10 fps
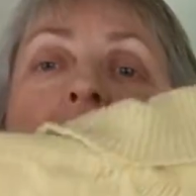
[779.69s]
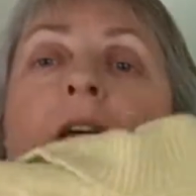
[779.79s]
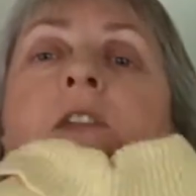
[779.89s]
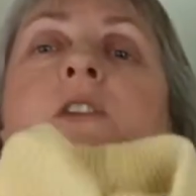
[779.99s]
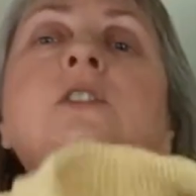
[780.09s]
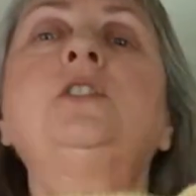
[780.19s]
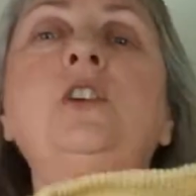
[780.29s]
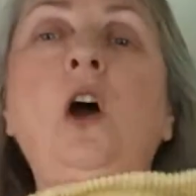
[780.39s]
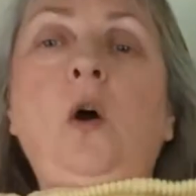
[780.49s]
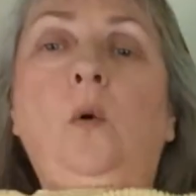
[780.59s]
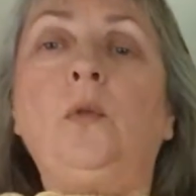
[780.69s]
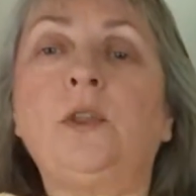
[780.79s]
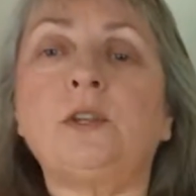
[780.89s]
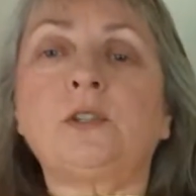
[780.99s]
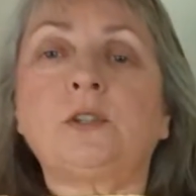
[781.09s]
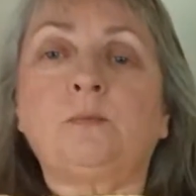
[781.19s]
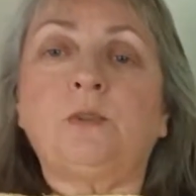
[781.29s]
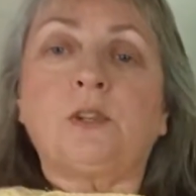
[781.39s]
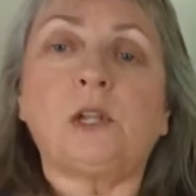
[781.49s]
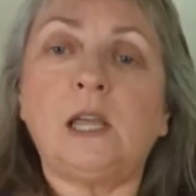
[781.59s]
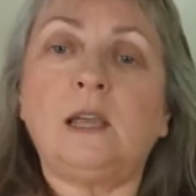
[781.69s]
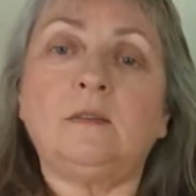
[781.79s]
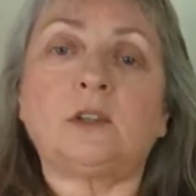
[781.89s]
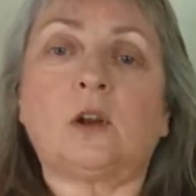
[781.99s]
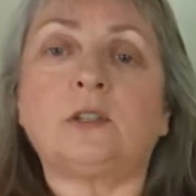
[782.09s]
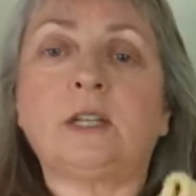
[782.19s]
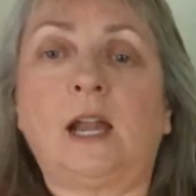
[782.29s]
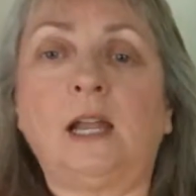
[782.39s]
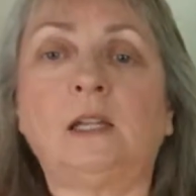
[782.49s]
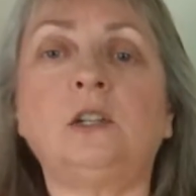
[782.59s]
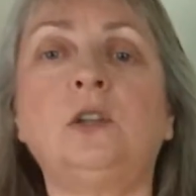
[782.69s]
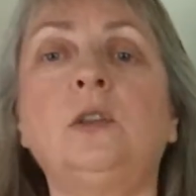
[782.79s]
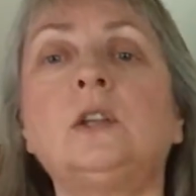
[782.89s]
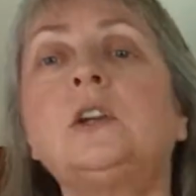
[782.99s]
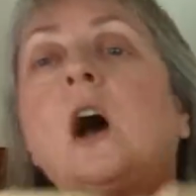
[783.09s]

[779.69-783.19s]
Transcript: It's sewn. These sleeves are set into the